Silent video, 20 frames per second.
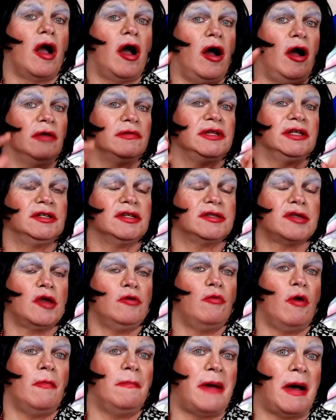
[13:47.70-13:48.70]
I'm going to do
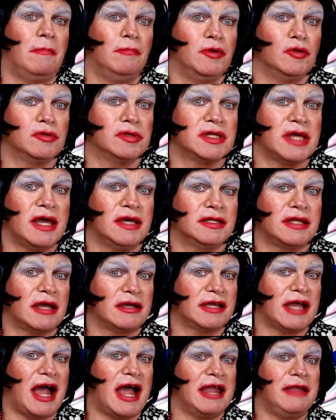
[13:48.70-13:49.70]
what Bumble says,
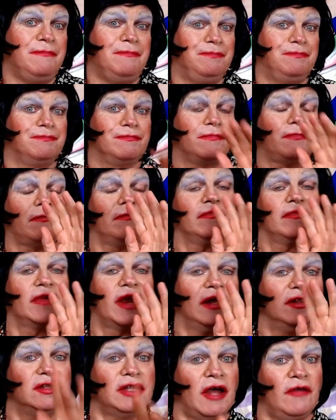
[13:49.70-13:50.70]
okay?
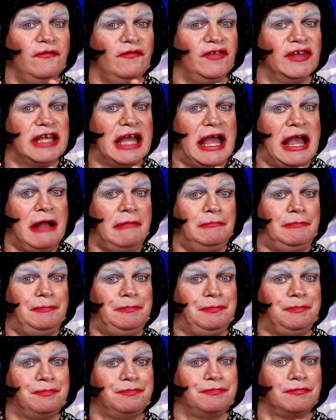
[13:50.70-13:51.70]
Don't forget
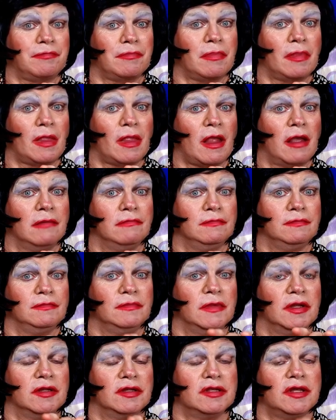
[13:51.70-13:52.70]

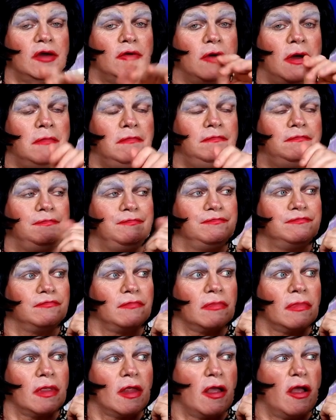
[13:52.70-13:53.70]
to,
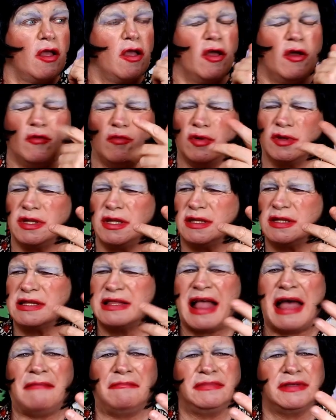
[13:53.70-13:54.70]

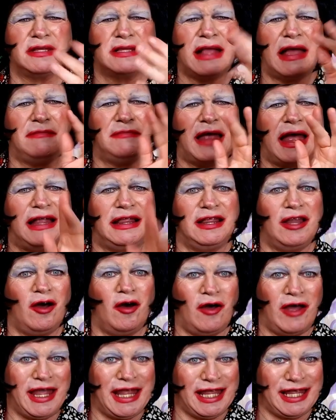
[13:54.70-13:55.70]
slap that
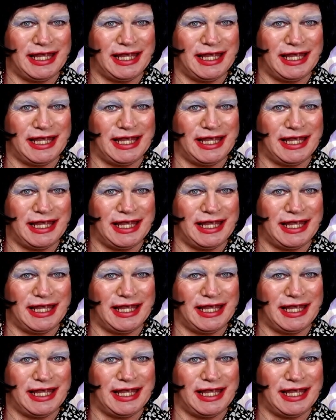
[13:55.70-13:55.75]
like.